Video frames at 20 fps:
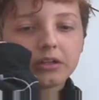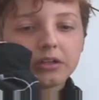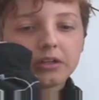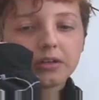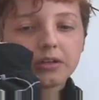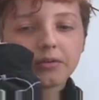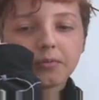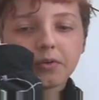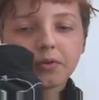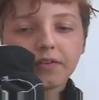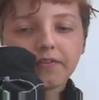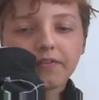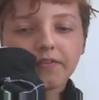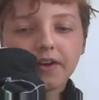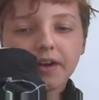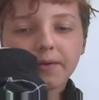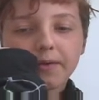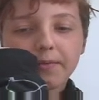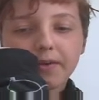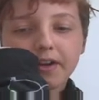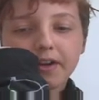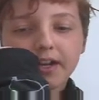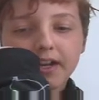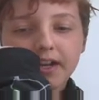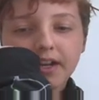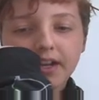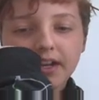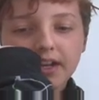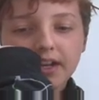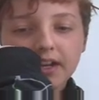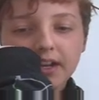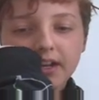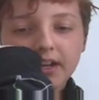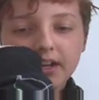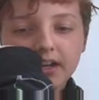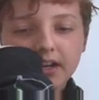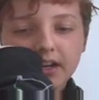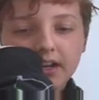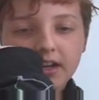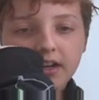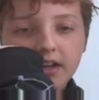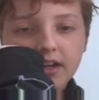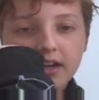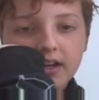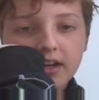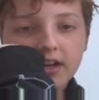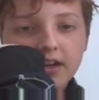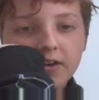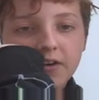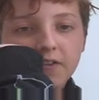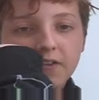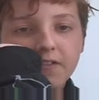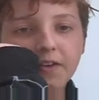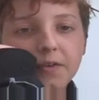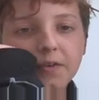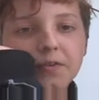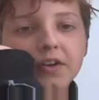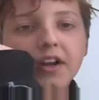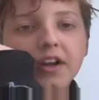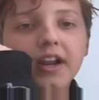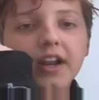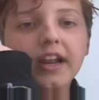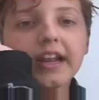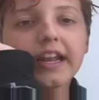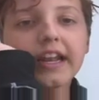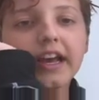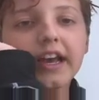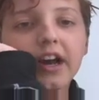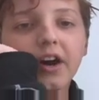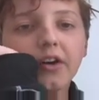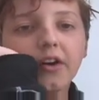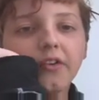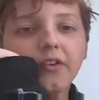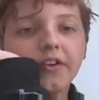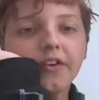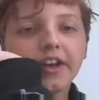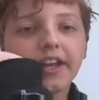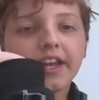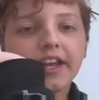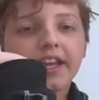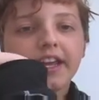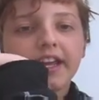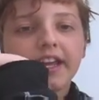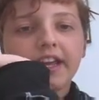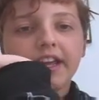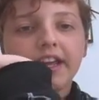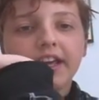What if I wanted? If I wanted it over here.